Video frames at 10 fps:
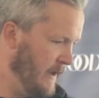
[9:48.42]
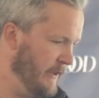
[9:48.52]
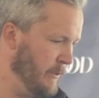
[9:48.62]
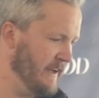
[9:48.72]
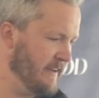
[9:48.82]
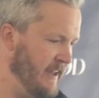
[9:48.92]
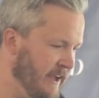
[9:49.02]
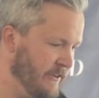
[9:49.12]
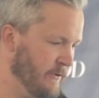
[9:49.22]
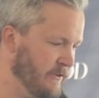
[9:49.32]
And then we need to
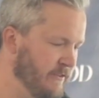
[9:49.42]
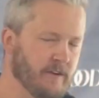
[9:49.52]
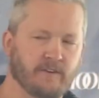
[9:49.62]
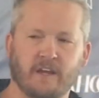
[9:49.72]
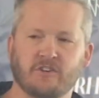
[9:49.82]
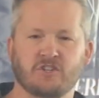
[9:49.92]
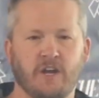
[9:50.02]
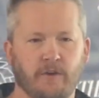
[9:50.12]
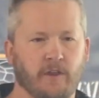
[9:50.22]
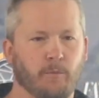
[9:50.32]
take those fears and
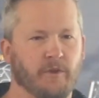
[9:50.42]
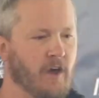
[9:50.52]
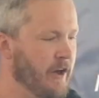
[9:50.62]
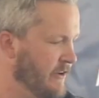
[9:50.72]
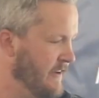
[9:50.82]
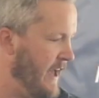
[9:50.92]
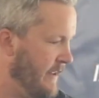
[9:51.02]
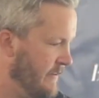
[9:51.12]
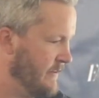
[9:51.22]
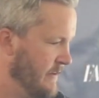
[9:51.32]
share them with the other
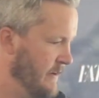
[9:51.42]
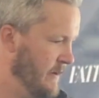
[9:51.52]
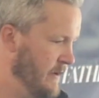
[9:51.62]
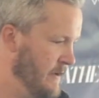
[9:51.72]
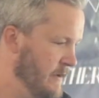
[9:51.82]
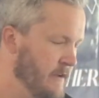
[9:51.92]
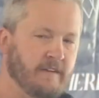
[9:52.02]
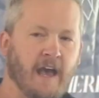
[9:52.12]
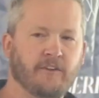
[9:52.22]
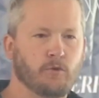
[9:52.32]
dads
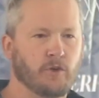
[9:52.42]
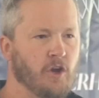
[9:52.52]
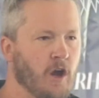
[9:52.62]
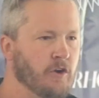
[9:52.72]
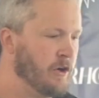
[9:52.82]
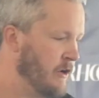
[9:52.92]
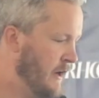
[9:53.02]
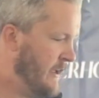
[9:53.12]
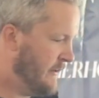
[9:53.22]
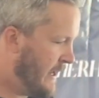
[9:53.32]
dads who are
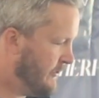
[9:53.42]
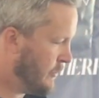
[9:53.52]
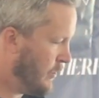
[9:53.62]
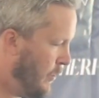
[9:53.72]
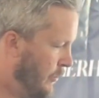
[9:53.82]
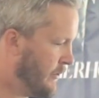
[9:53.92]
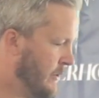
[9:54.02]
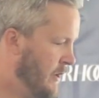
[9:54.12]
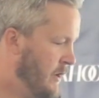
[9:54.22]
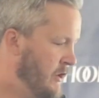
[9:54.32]
younger, dads who are
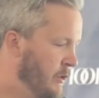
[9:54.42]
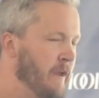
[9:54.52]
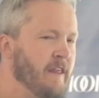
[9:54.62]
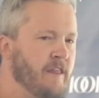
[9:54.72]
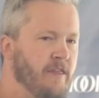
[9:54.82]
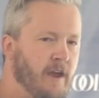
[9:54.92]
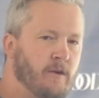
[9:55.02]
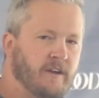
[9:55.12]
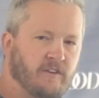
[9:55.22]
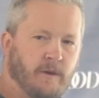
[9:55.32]
older, knowing that
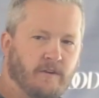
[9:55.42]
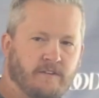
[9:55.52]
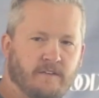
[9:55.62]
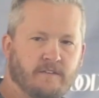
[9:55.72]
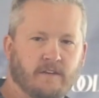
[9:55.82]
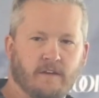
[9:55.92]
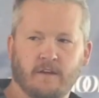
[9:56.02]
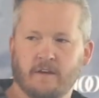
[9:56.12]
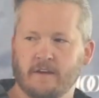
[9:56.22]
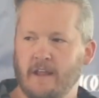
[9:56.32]
their experiences
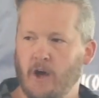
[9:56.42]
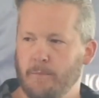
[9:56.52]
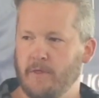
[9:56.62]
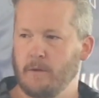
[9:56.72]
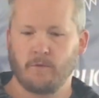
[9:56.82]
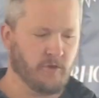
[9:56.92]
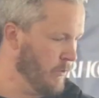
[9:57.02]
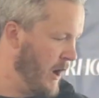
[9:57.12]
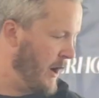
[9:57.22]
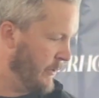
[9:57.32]
can help them
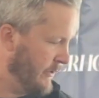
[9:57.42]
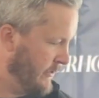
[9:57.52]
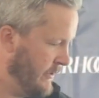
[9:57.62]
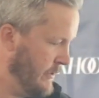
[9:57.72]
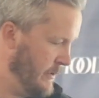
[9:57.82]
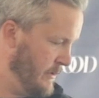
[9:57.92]
through ours.